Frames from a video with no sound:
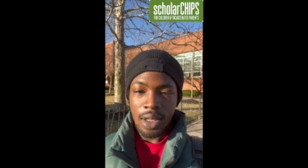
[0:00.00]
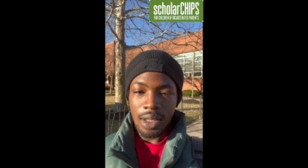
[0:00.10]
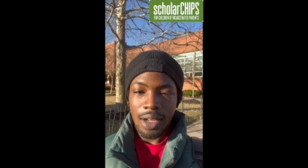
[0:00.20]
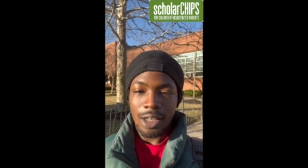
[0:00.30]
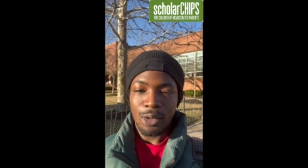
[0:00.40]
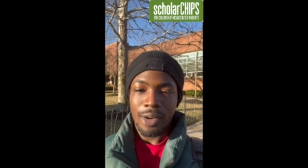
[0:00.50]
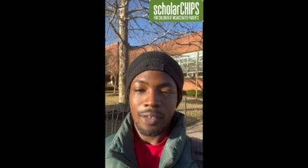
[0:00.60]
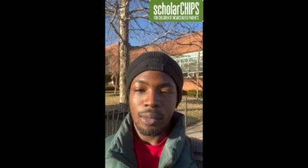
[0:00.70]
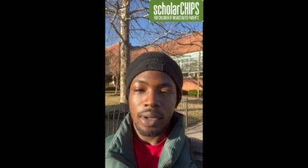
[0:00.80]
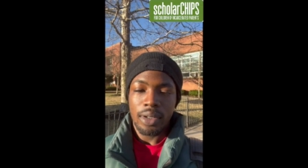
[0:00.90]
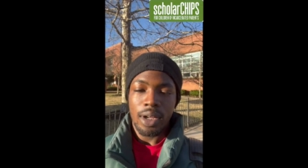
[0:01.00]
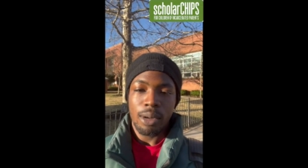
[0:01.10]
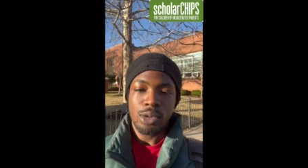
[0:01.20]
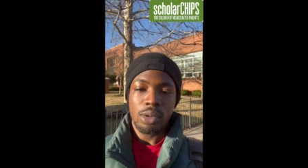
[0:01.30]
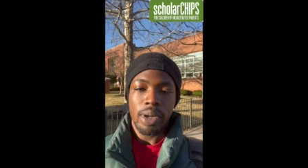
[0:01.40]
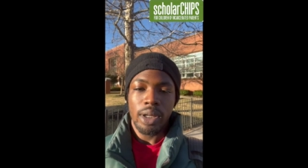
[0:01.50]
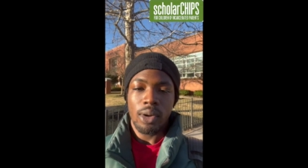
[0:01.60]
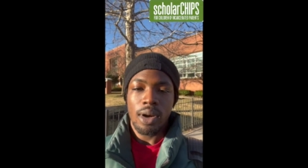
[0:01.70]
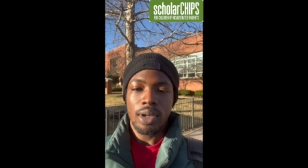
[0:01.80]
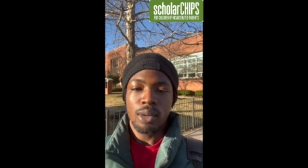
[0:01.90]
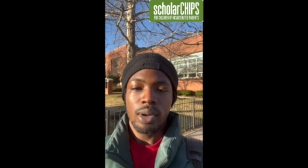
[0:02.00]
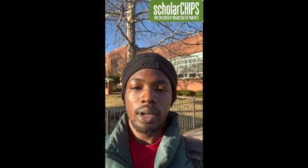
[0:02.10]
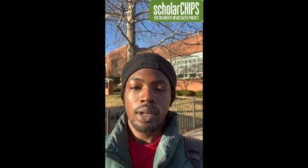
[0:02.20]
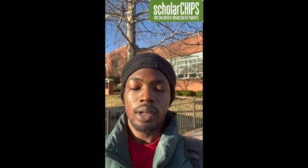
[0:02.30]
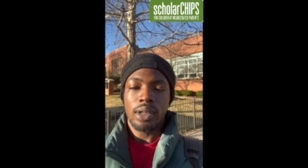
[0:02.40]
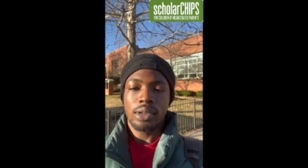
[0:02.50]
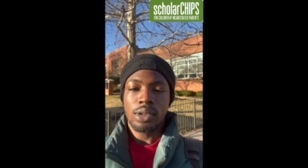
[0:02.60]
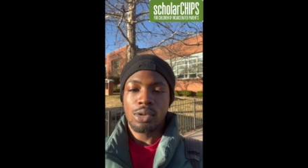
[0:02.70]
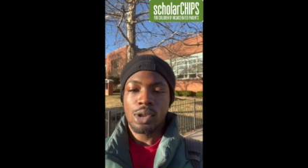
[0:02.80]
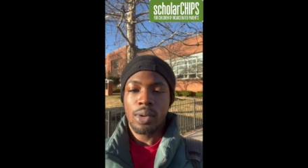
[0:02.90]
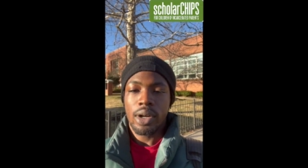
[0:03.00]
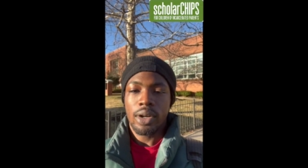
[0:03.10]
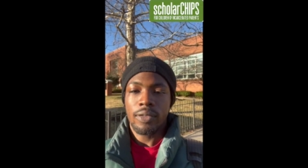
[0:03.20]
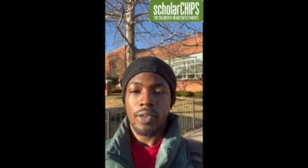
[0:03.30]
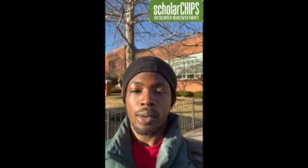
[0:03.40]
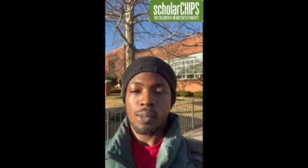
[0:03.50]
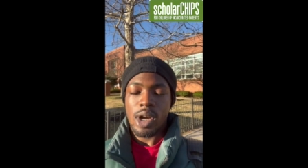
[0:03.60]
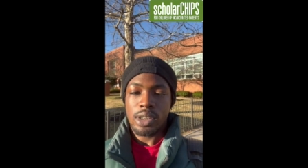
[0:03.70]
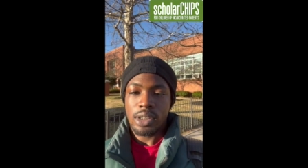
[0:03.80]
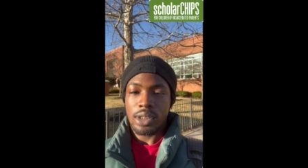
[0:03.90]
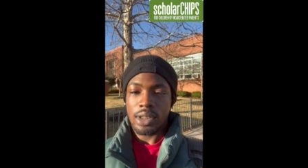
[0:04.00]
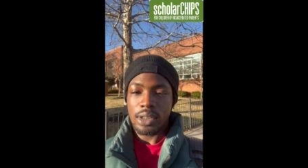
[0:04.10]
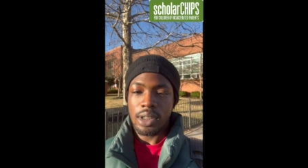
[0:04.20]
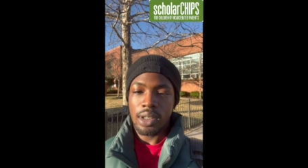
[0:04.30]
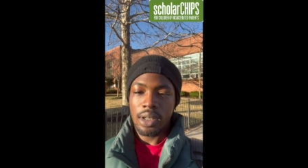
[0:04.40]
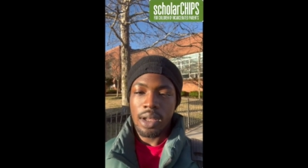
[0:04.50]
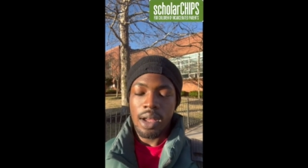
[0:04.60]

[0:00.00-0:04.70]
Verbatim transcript: Hello everyone, I'm Jermekkio Holliway, a social worker from Washington, D.C.